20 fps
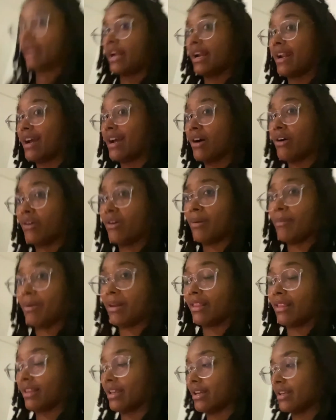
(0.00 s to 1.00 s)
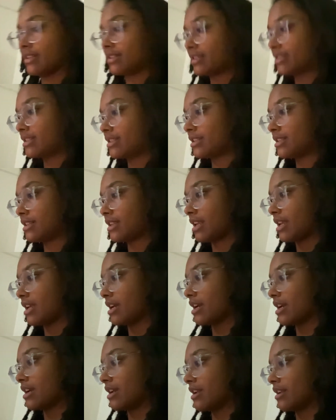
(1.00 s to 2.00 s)
now at my list,
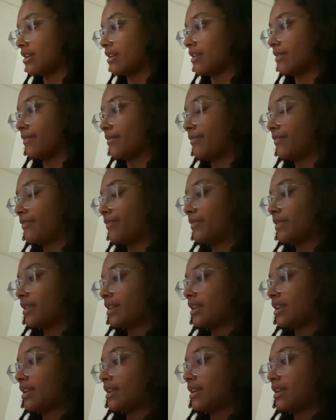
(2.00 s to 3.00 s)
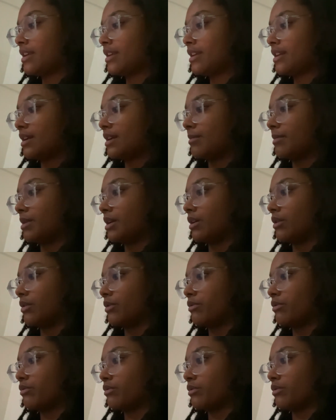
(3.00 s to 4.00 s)
and I'm gonna go
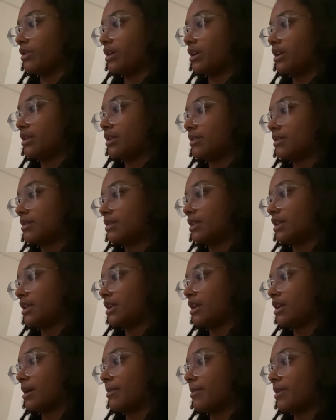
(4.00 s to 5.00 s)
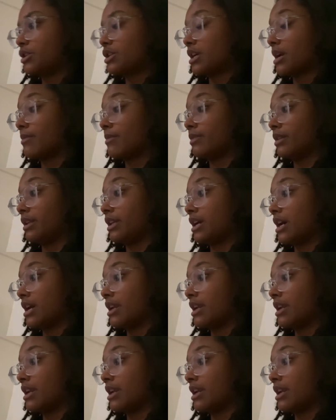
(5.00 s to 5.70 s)
through it and see how much I really got